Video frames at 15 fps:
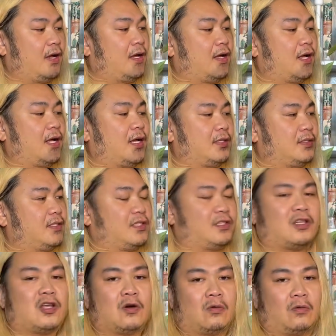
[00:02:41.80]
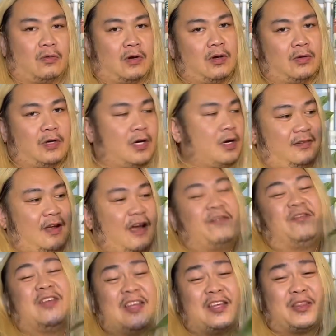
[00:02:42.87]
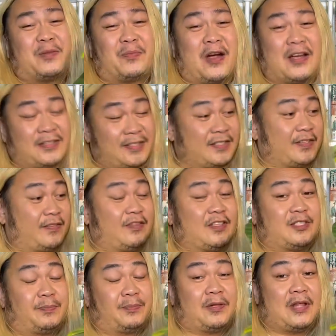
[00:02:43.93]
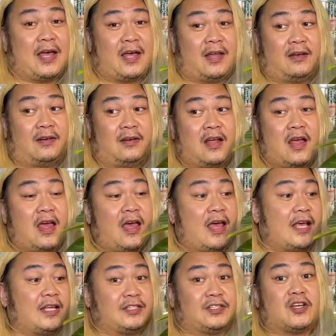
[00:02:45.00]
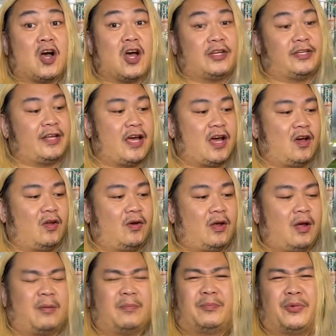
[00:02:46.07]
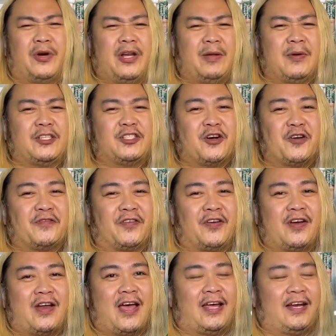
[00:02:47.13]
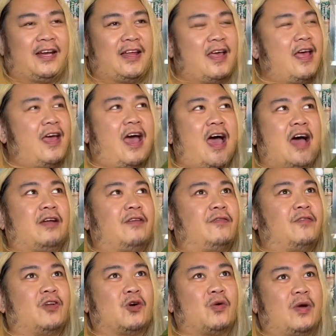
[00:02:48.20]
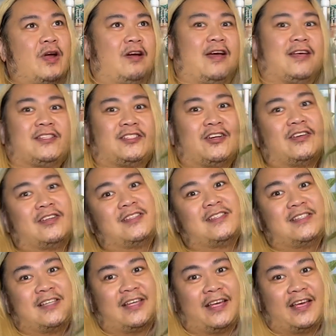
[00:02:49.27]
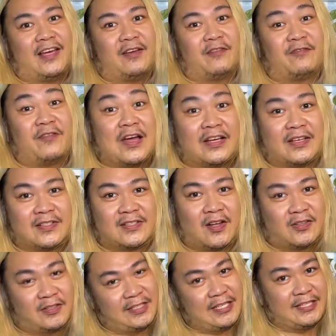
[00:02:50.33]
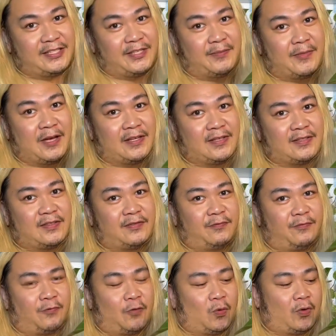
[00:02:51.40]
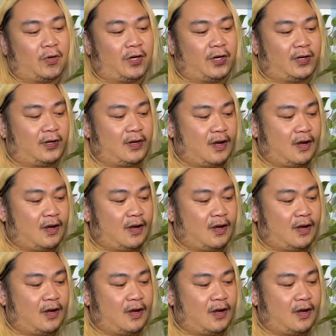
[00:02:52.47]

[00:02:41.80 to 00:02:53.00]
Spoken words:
a slow grower. I feel like the prices of this plant has gone down pretty much overnight. Out of nowhere, I started seeing Ficus altissimas for